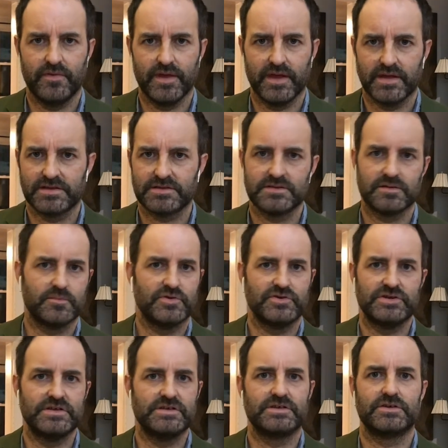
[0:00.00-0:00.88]
It's so much
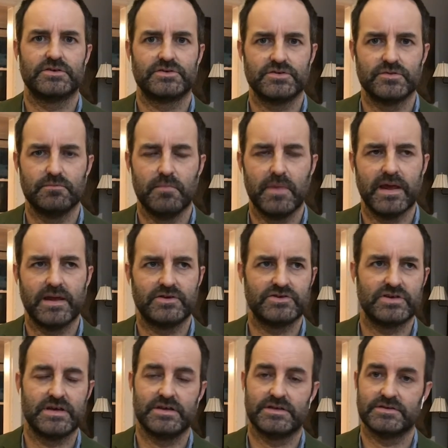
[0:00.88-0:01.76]
easier to make
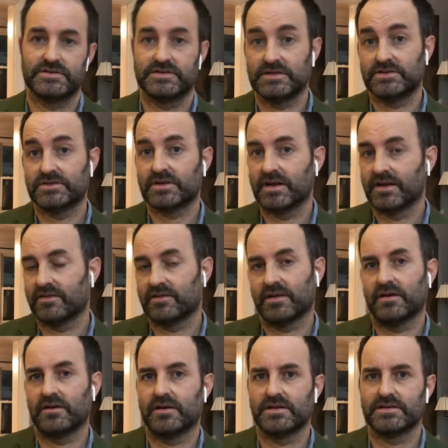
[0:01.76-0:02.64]
changes digitally than it
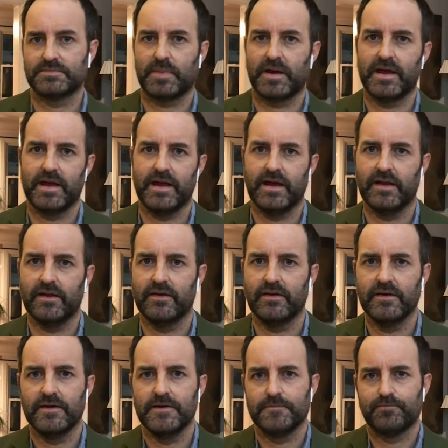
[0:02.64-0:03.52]
is by hand,
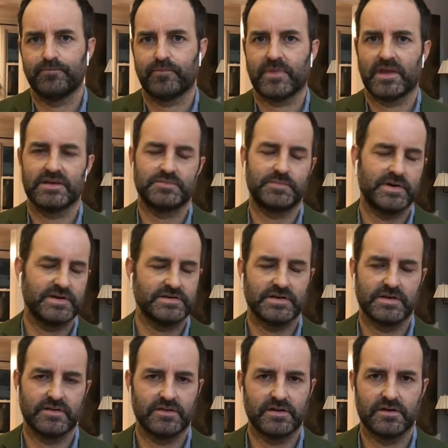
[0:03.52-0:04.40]
especially at
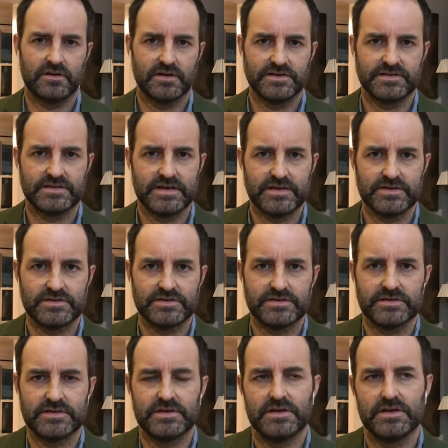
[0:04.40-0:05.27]
the early stages.
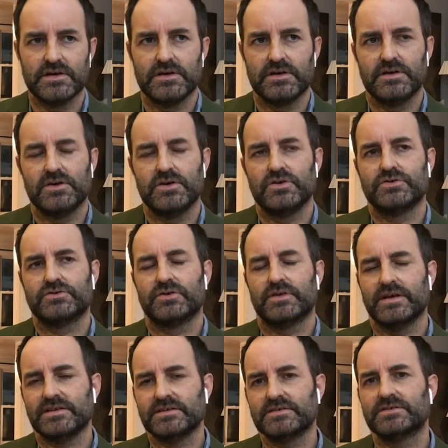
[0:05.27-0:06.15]
So
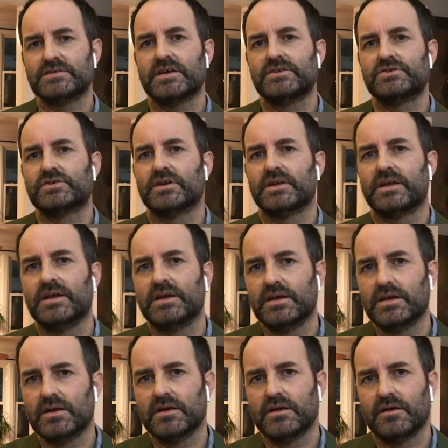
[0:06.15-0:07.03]
that's essentially
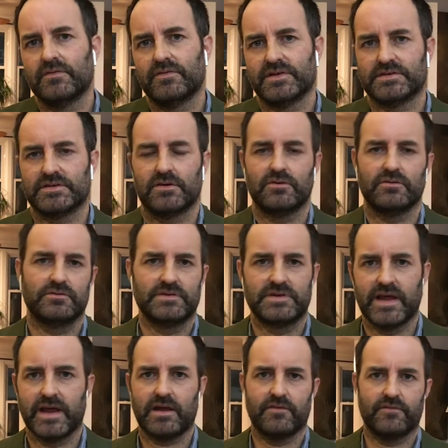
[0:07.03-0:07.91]
this whole
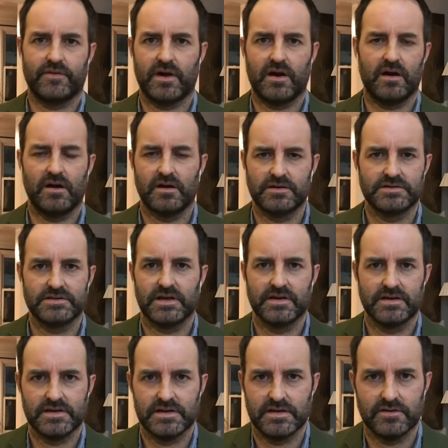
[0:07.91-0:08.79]
deck of cards
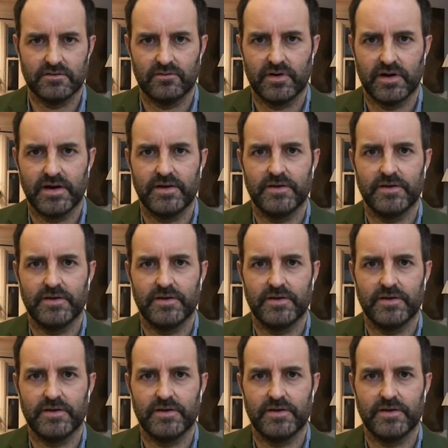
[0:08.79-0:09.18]
idea, right?